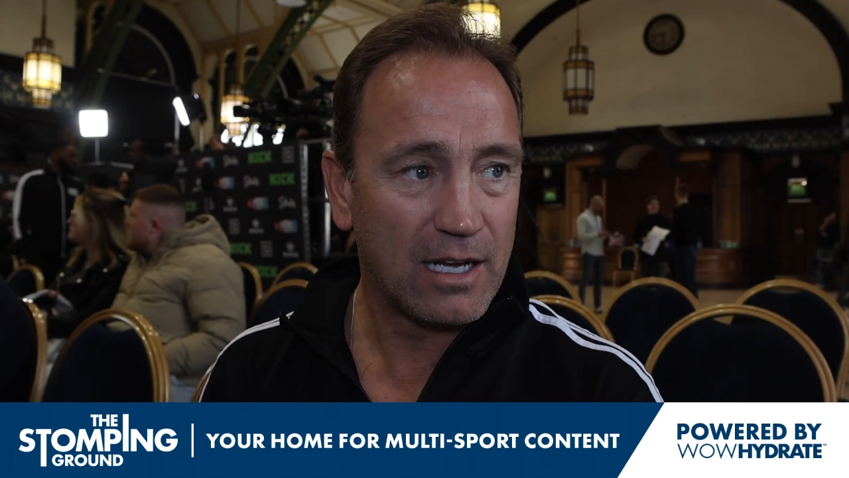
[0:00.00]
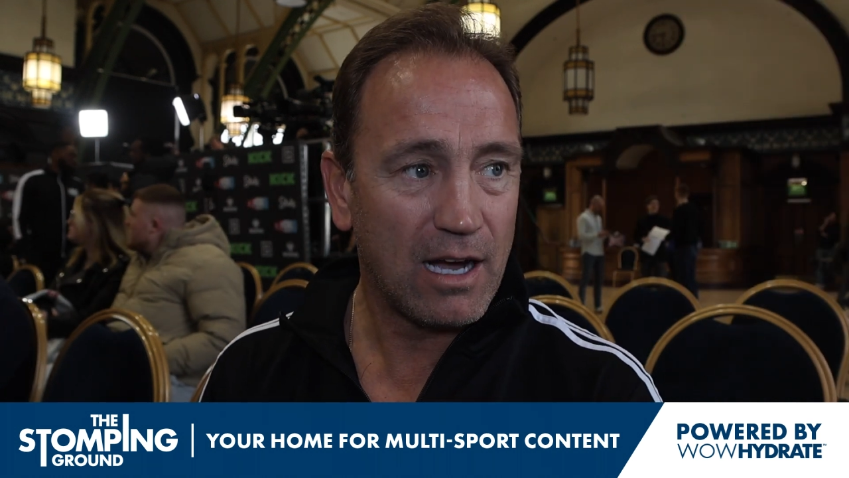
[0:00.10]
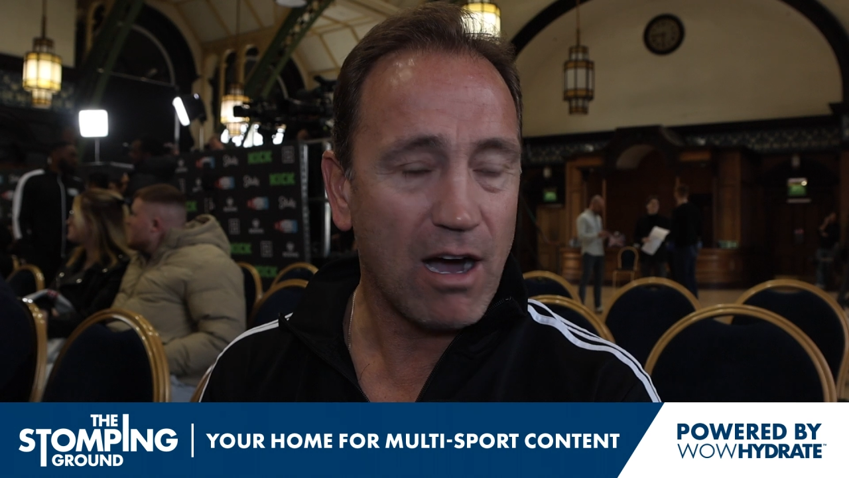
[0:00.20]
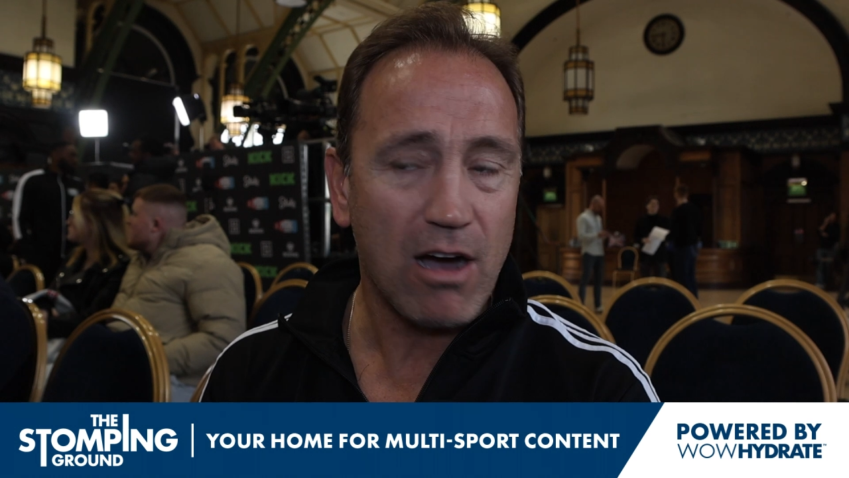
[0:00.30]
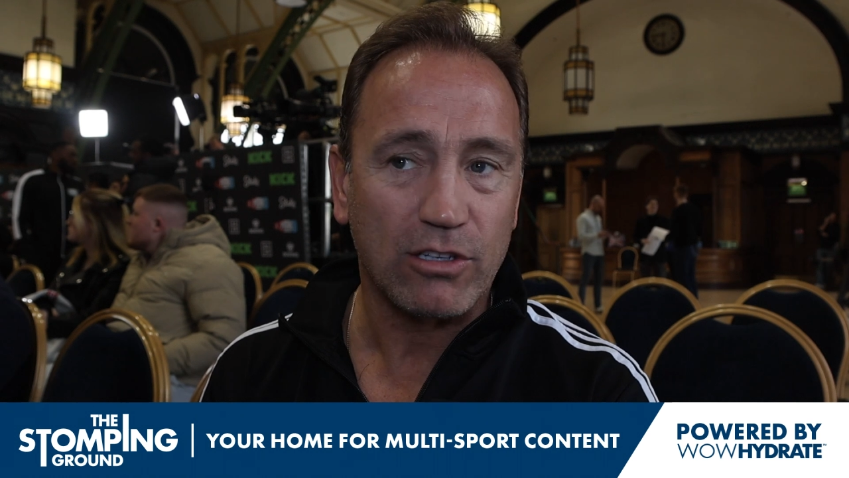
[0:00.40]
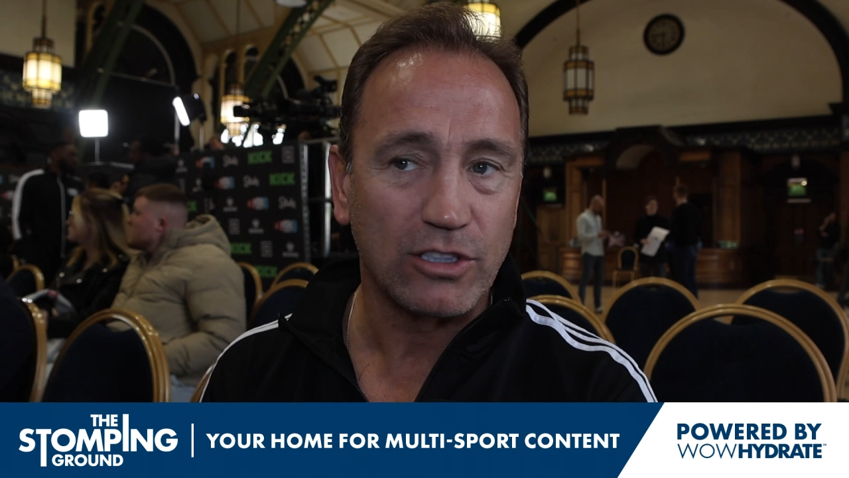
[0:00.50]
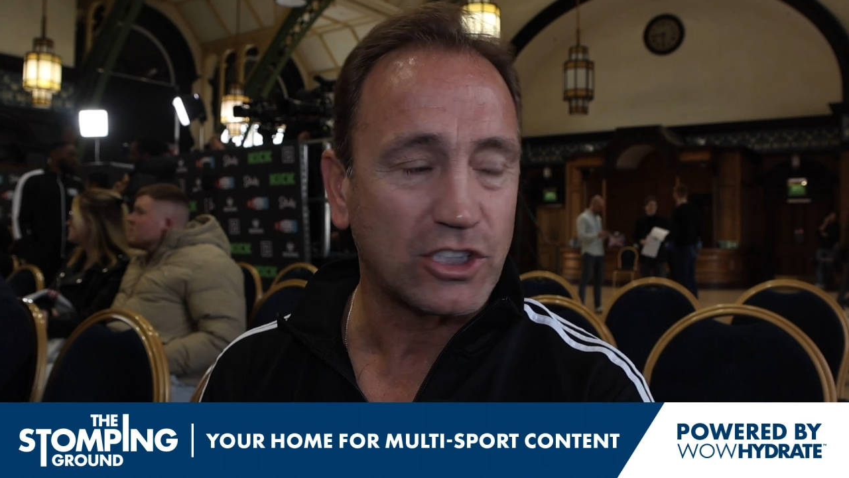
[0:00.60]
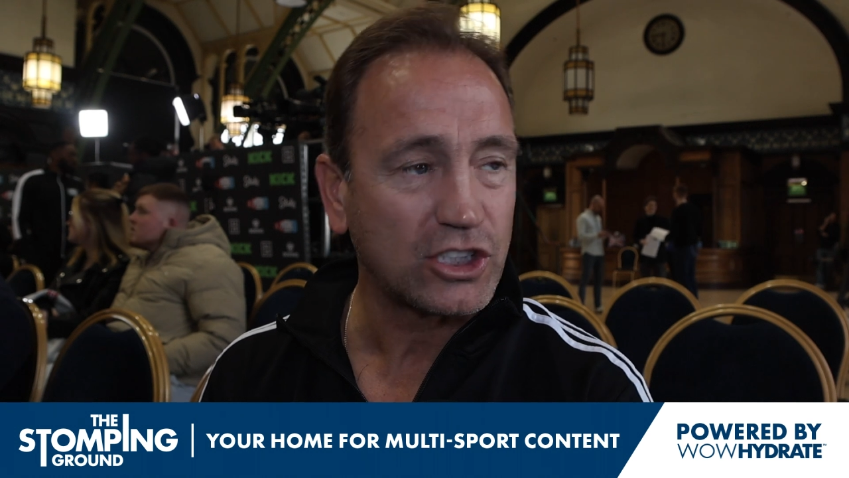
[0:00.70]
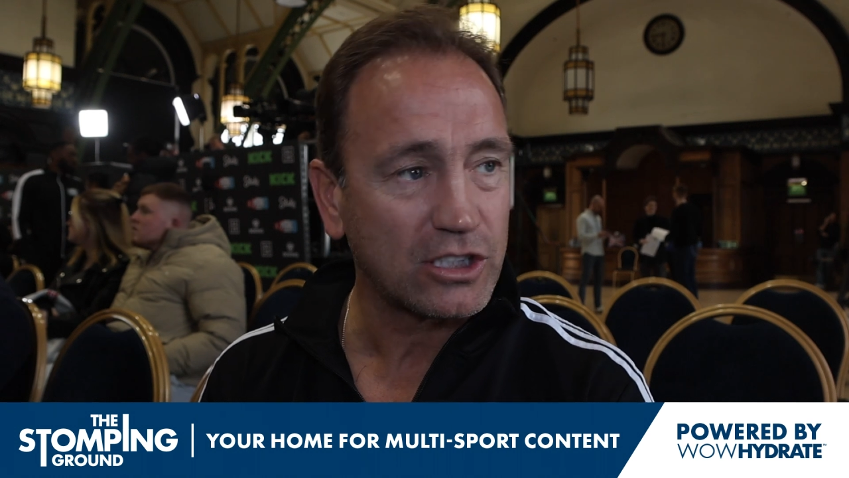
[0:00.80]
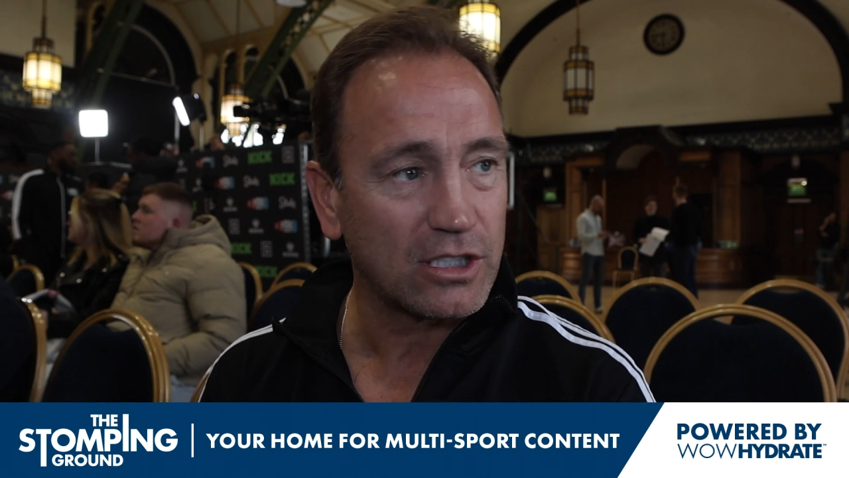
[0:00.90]
have
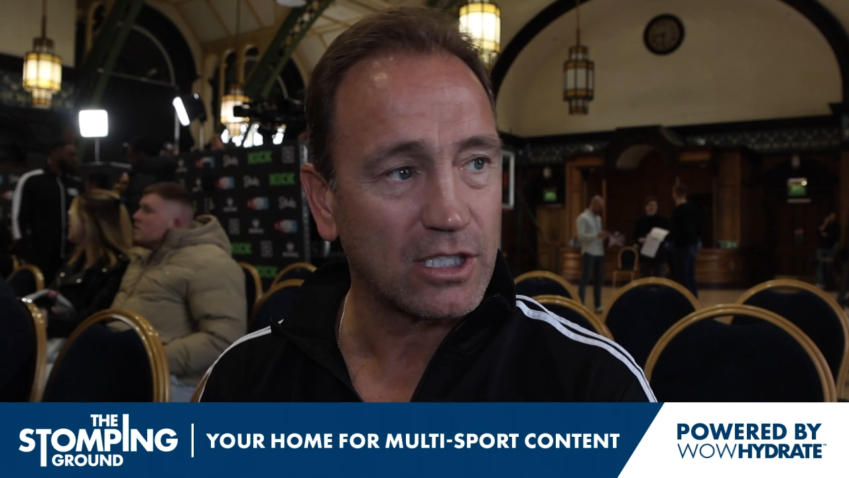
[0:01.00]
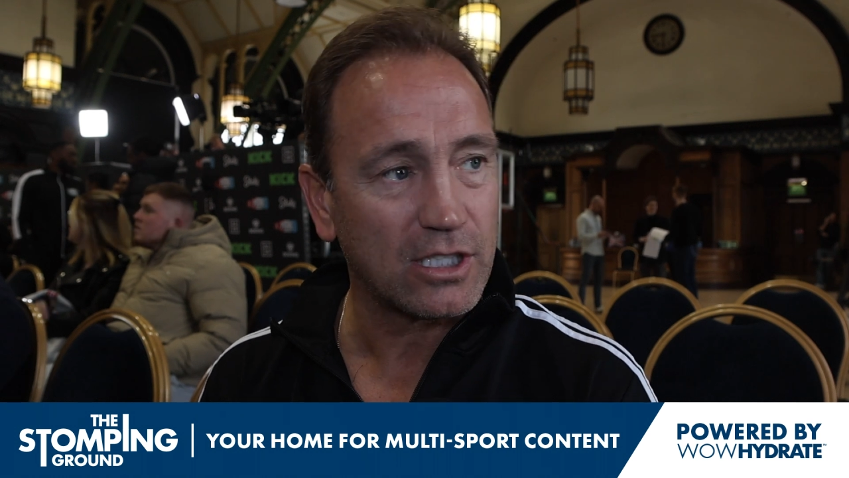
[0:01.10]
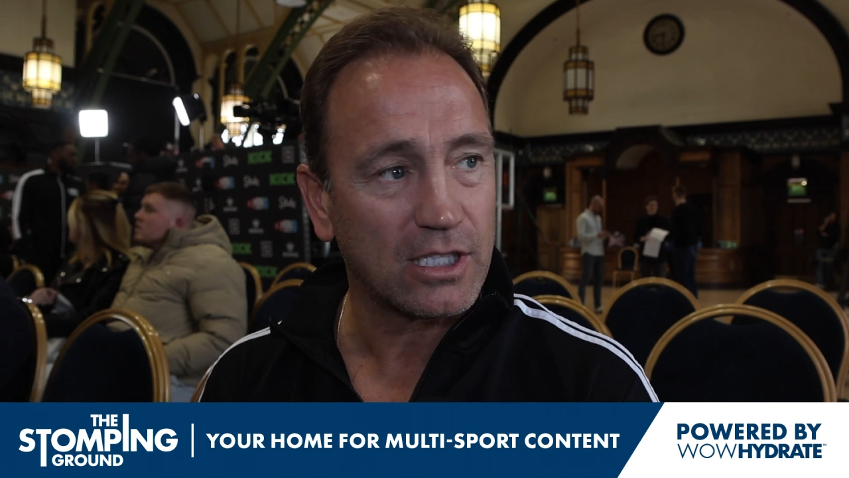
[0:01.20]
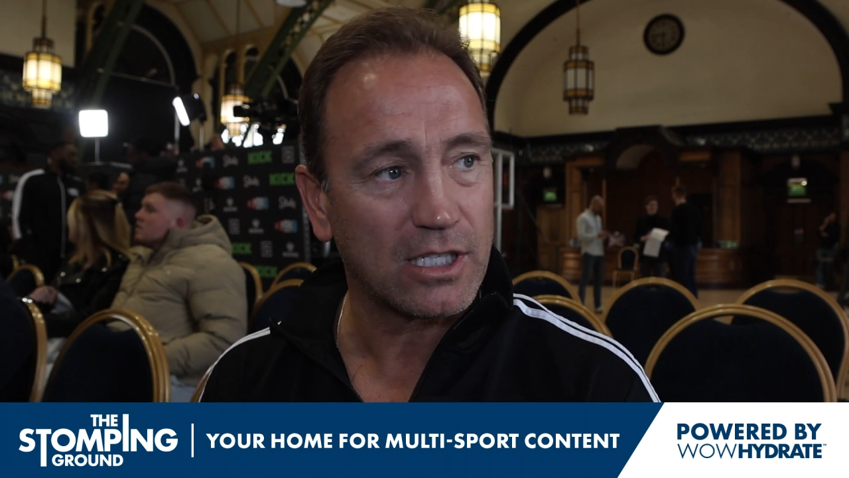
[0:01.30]
a high